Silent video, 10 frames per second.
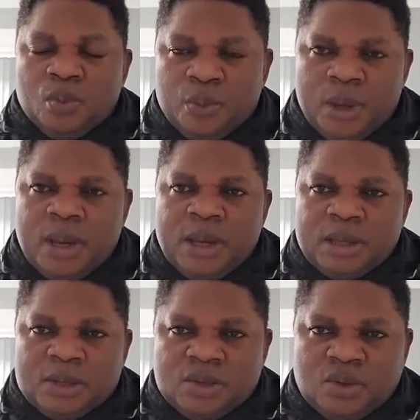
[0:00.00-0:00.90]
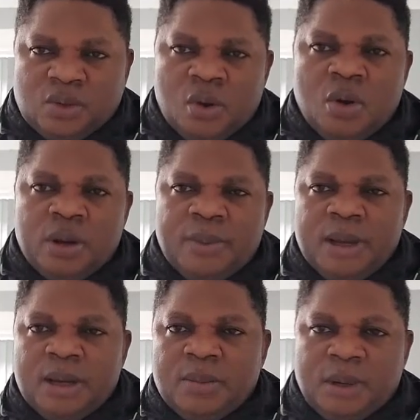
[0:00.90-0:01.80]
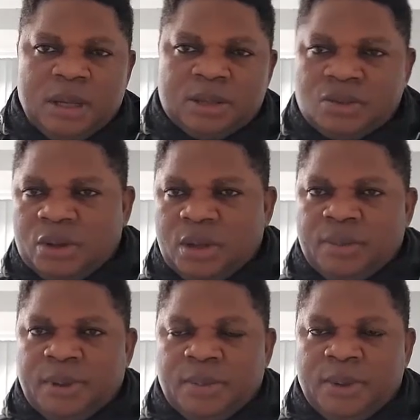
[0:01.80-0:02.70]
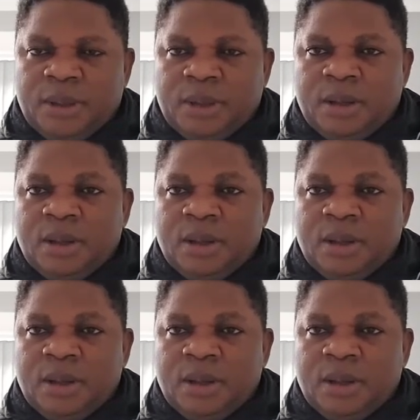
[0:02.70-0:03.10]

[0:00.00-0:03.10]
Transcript: were calling my name and talking about me.